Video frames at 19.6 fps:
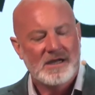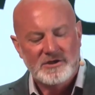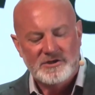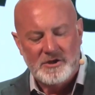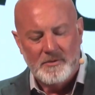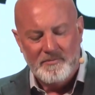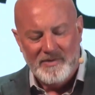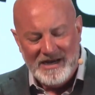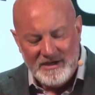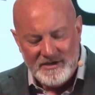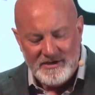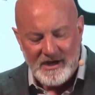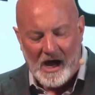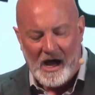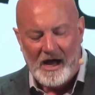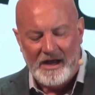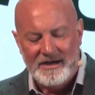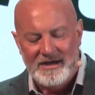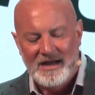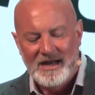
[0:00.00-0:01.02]
to be
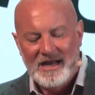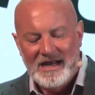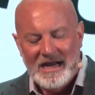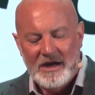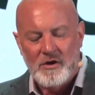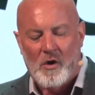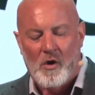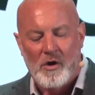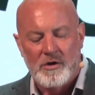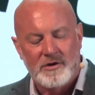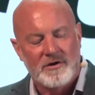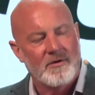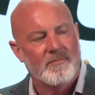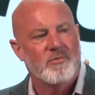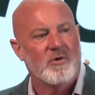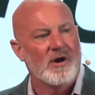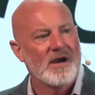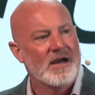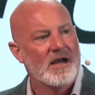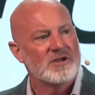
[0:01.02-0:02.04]
done in order to
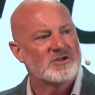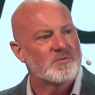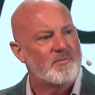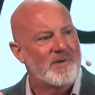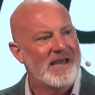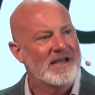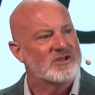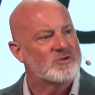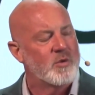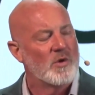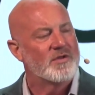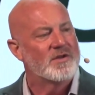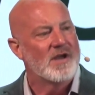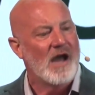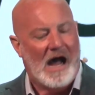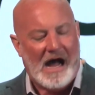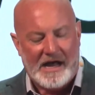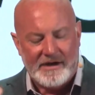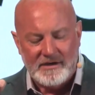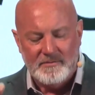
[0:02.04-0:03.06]
bring us peace with
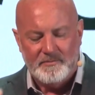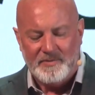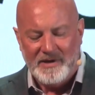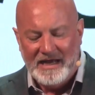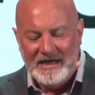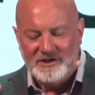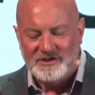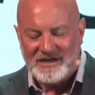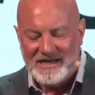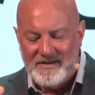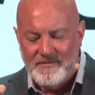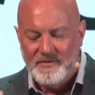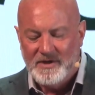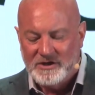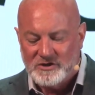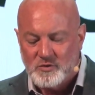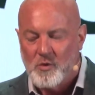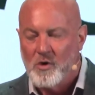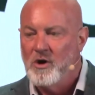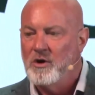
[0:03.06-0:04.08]
God and peace in
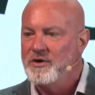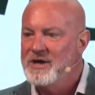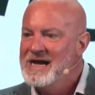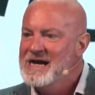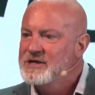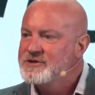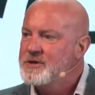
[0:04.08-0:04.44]
this world,